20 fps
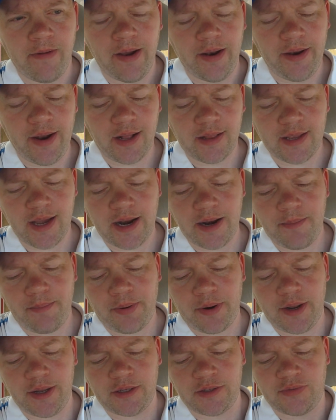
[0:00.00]
Not that
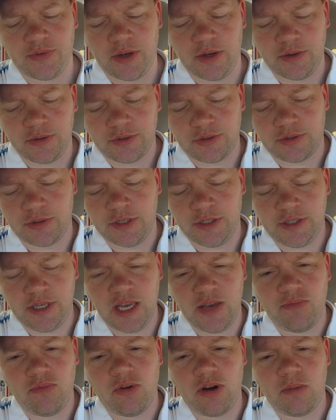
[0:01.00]
impressed, folks. Let's
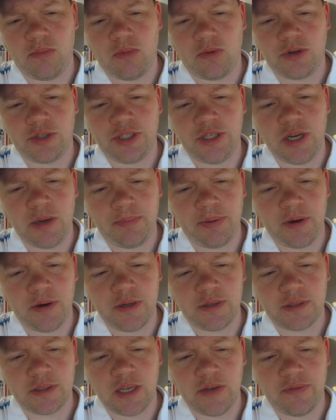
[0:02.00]
give one more chip here.
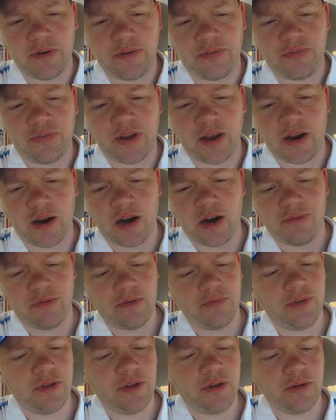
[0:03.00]
Let's give it a fair
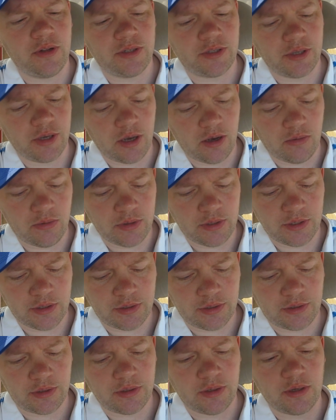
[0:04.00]
review. Let's go with
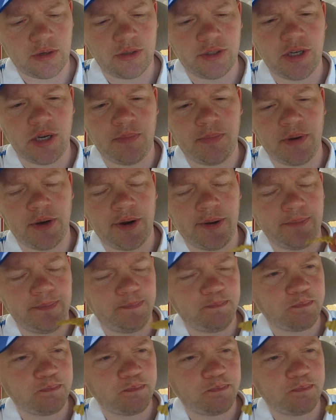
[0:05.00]
this little chip here.